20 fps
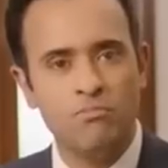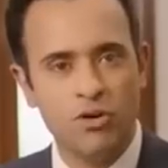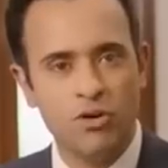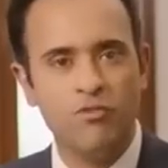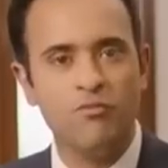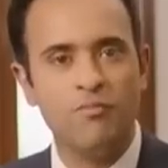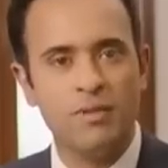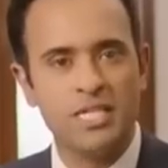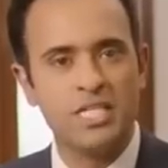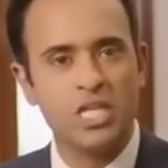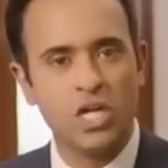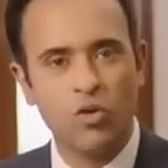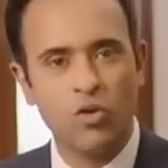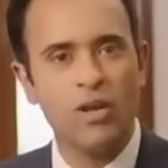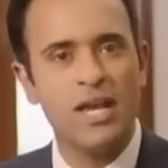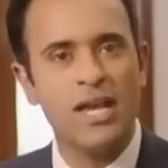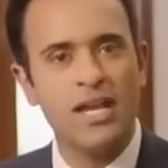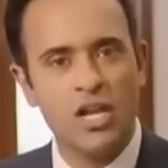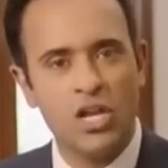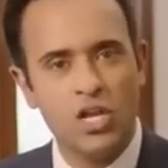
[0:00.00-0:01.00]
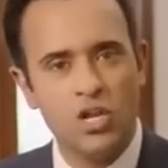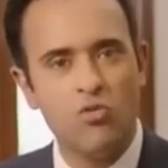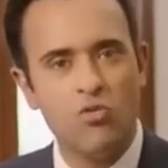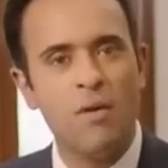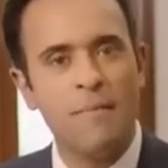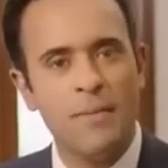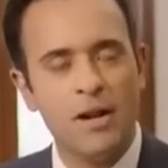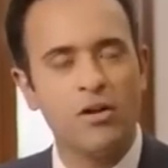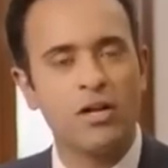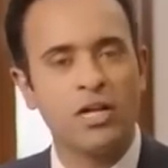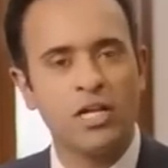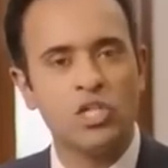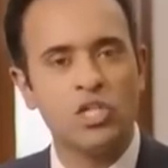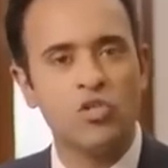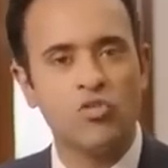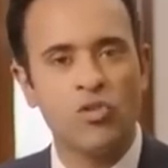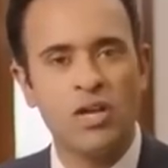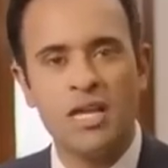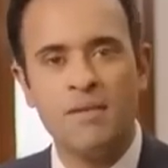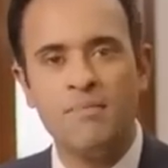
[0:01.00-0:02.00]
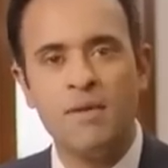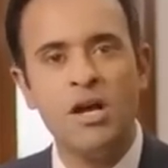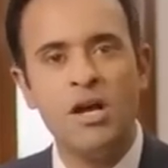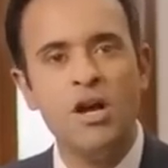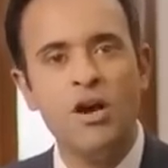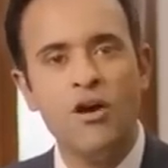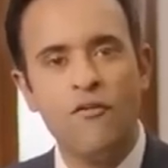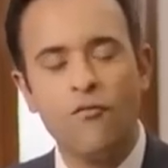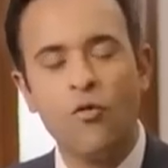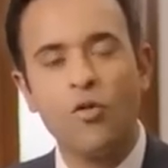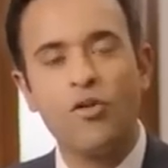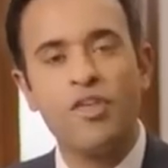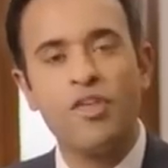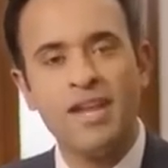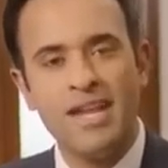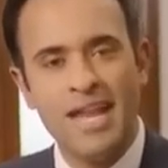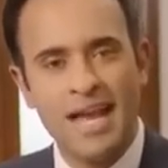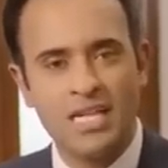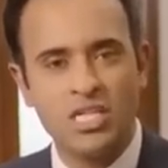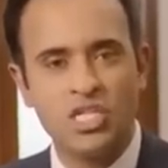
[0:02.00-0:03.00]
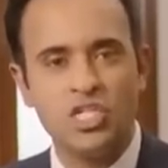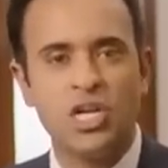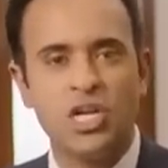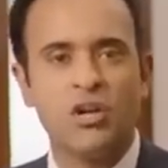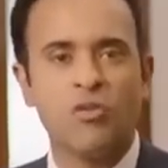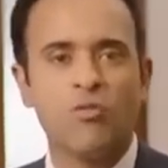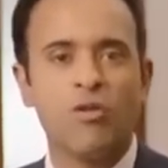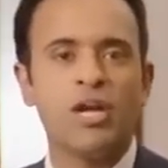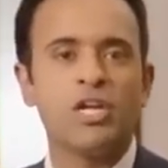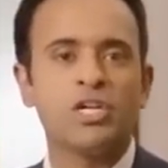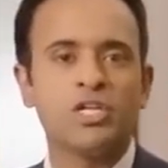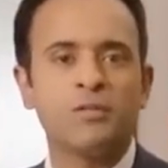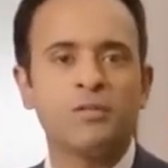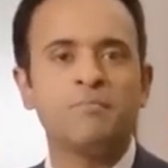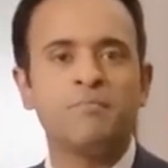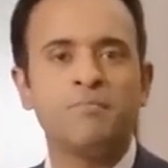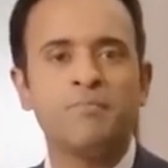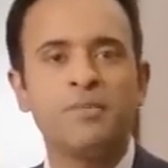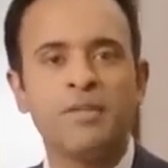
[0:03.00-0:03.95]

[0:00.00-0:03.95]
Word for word: movement to create a new American dream for the next generation.